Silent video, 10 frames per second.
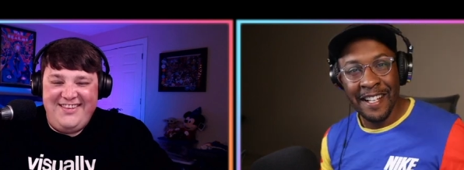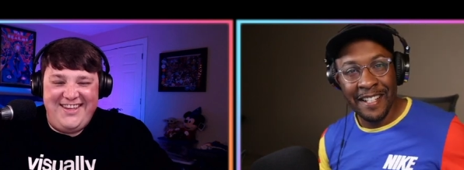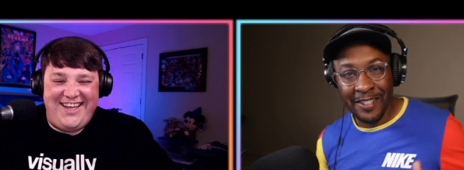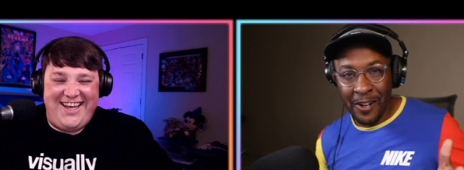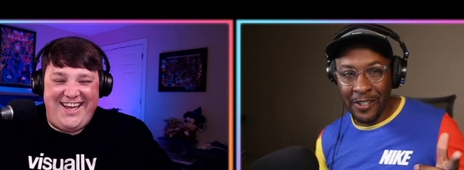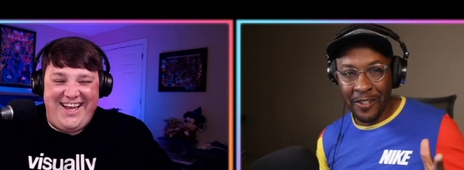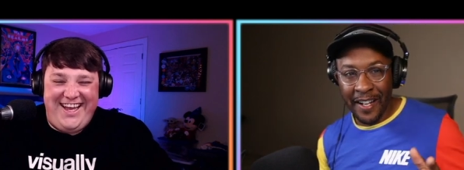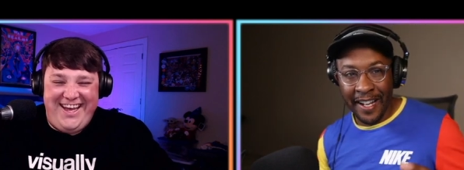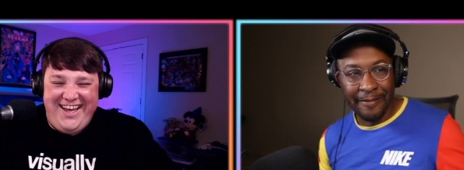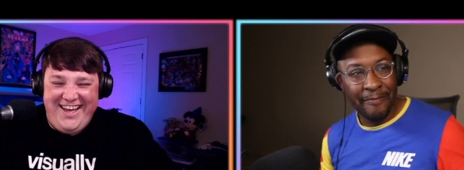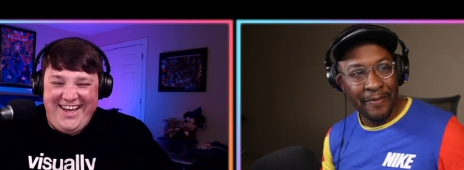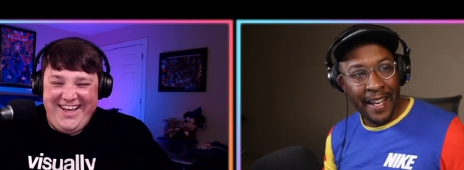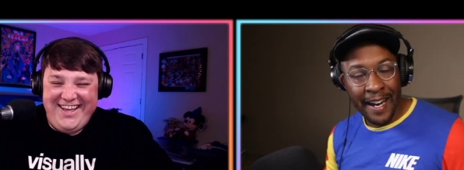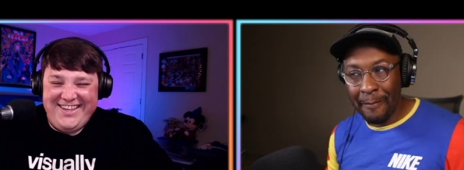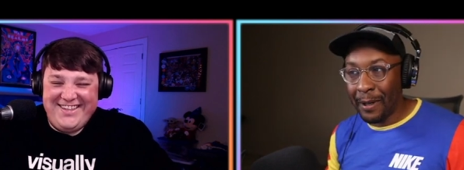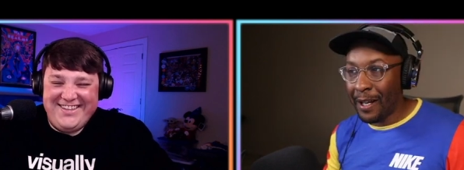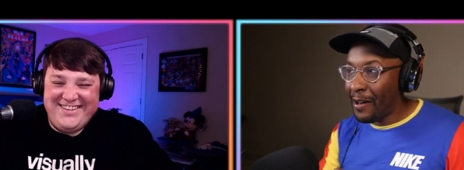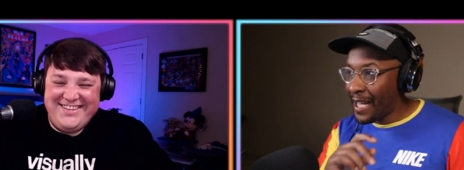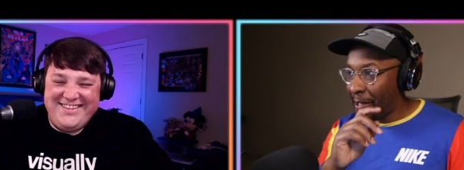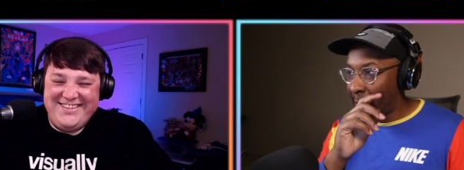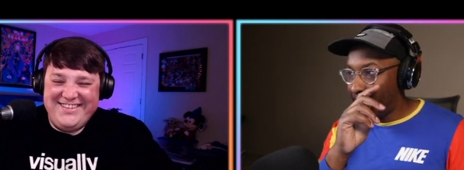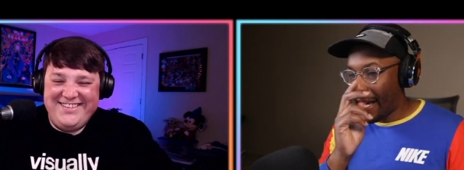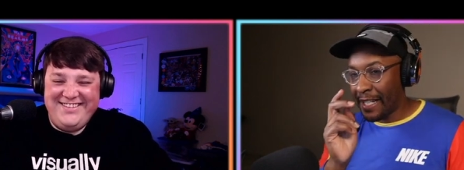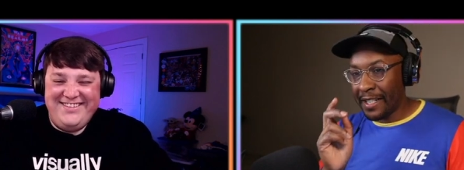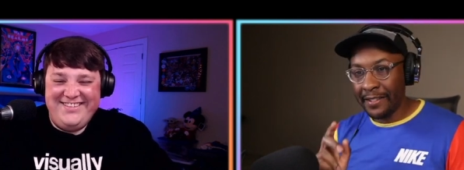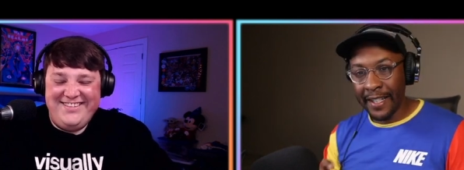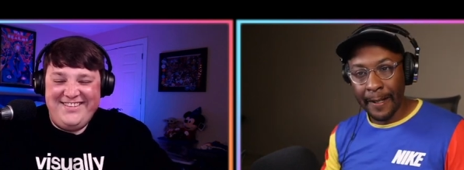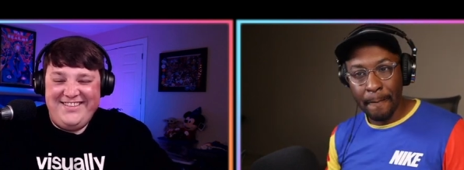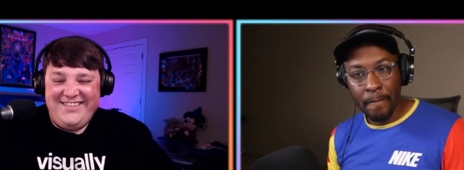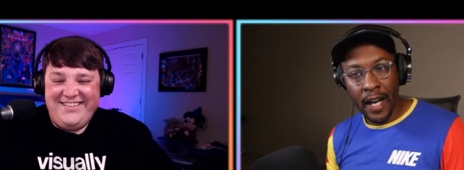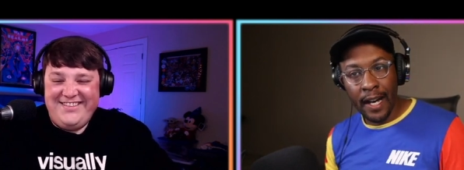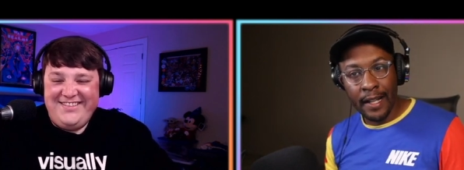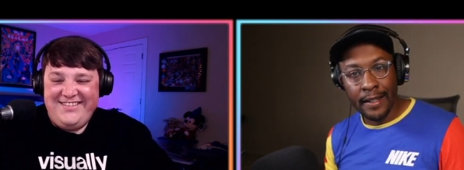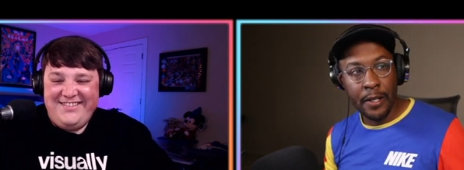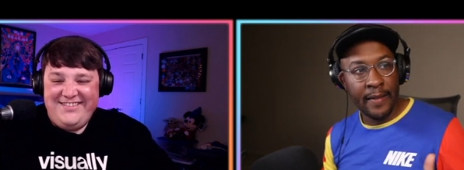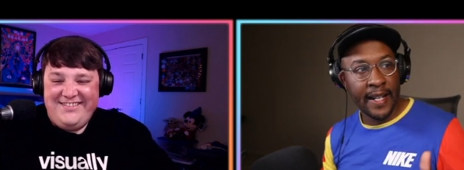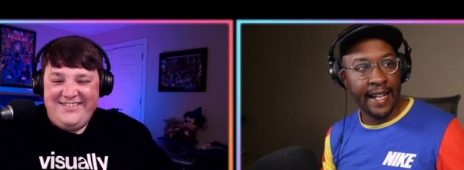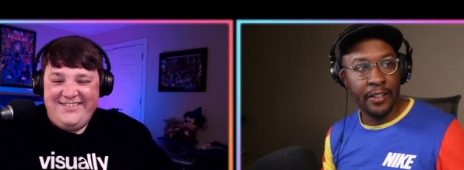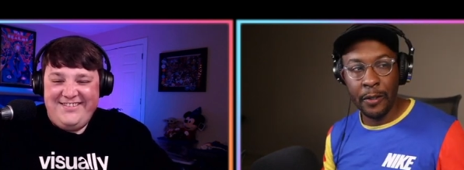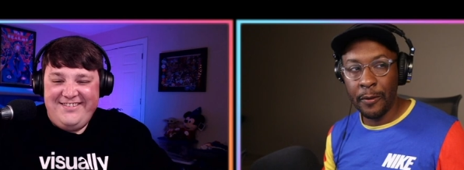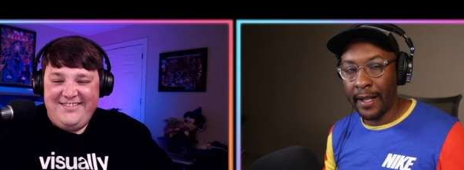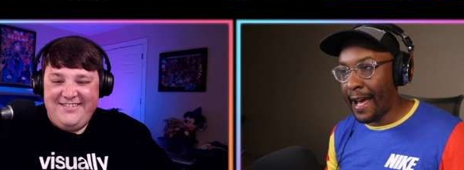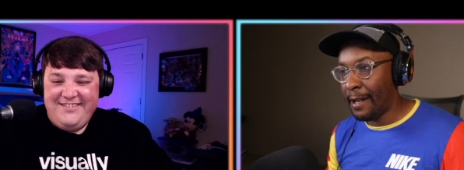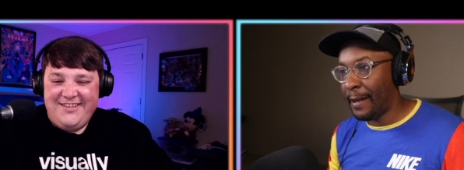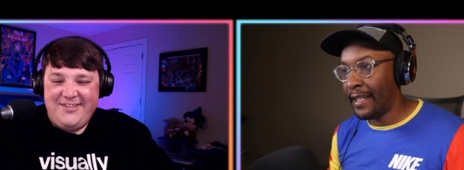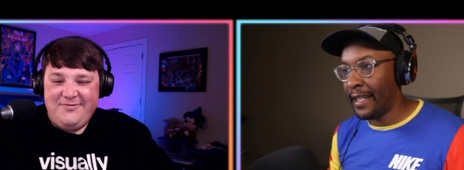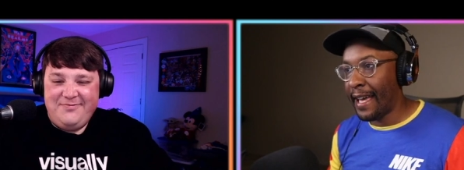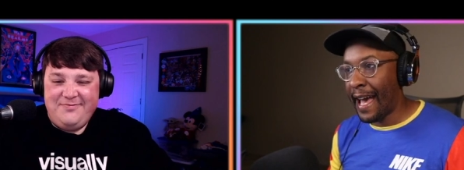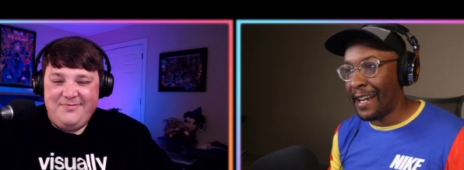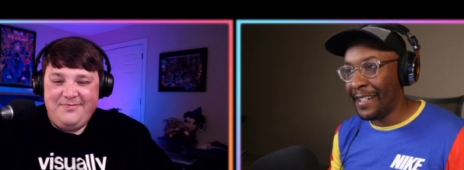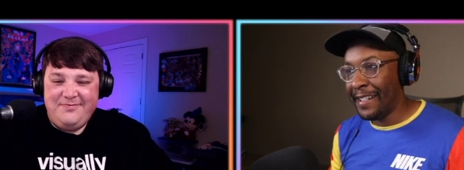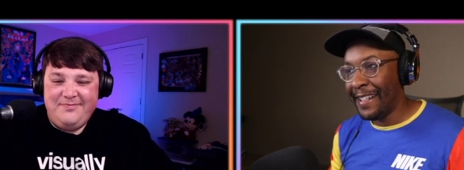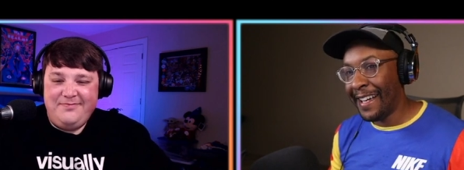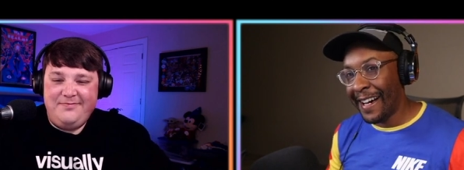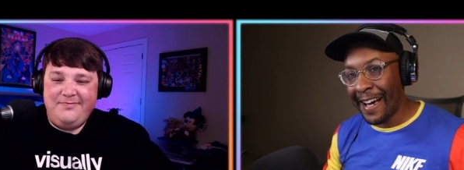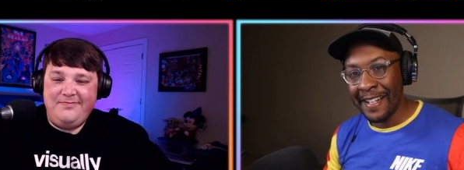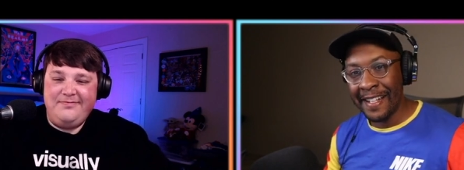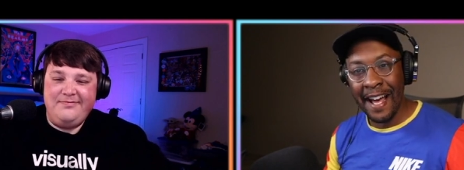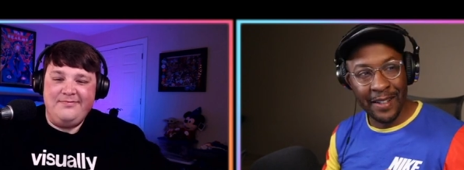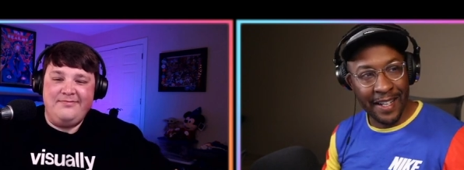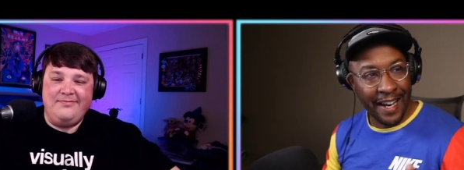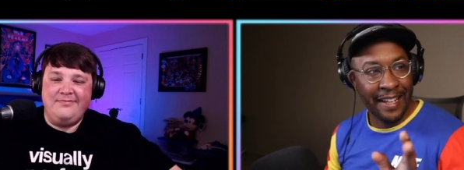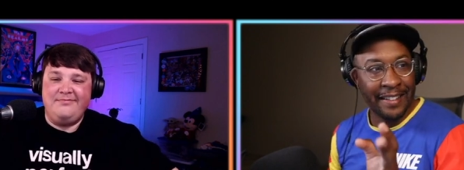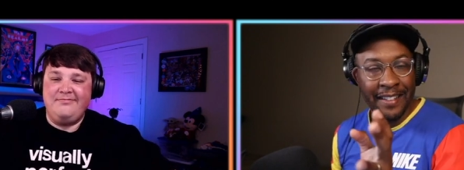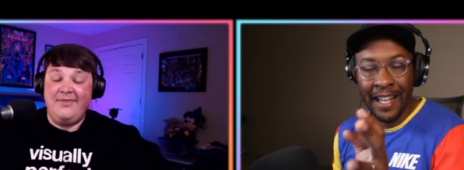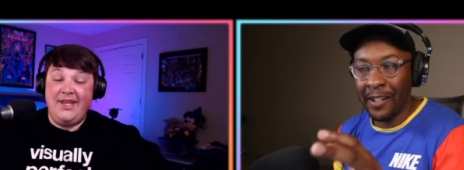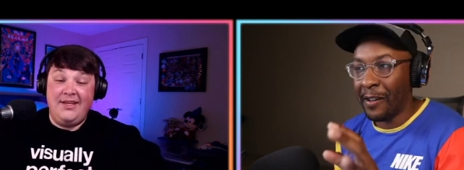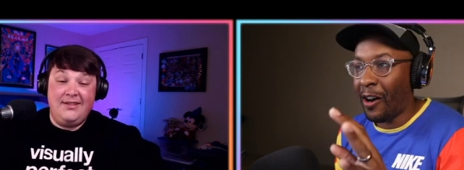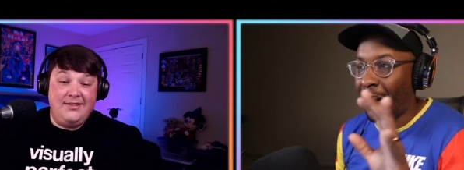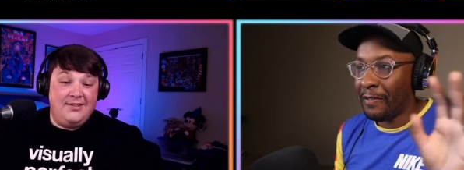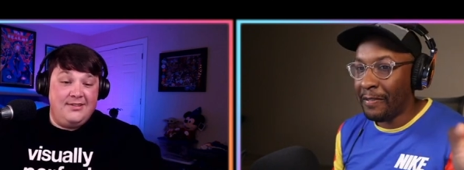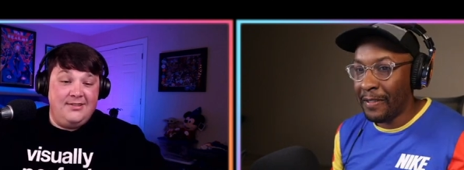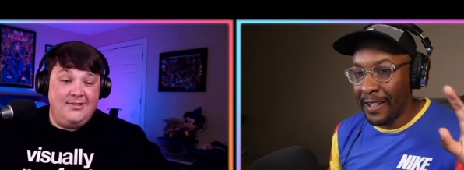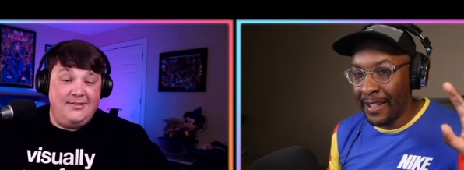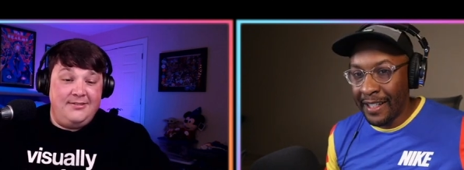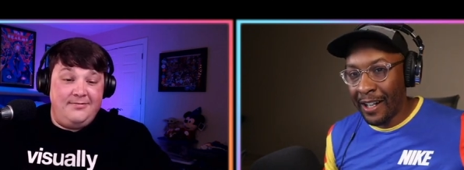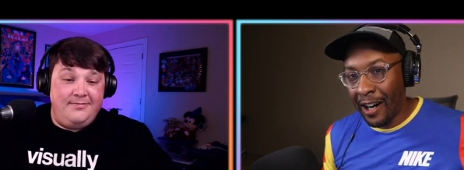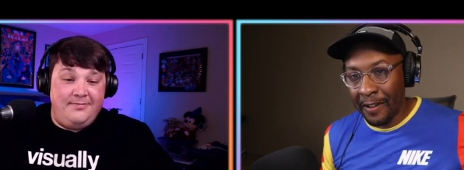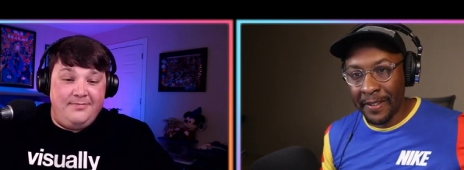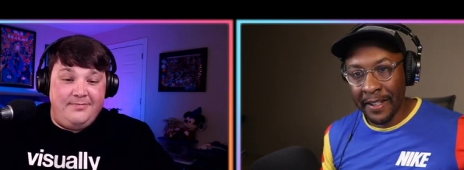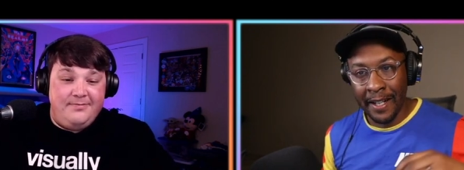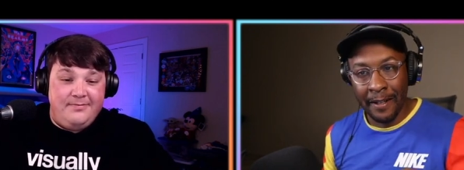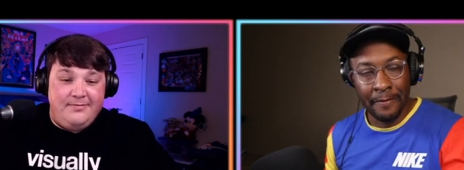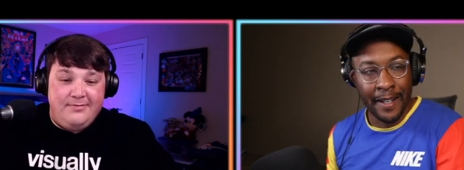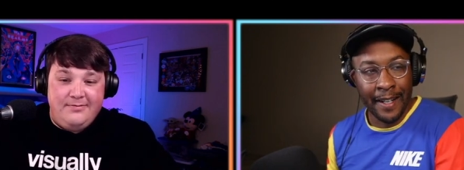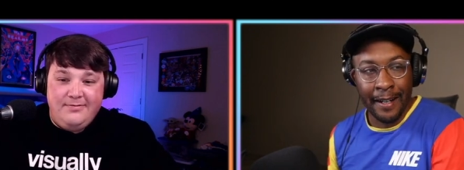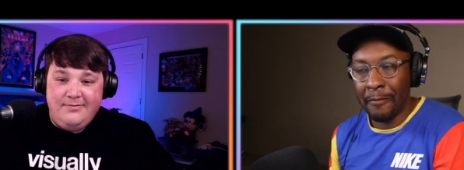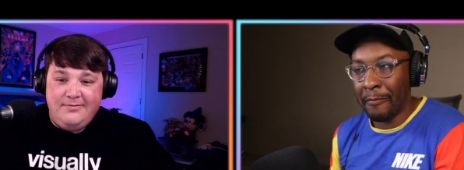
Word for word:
Speaker 1: Stars are great. but on that note, actually, did you have anything else you wanted to add about the action? I did have a, a, another off off the cuff uh,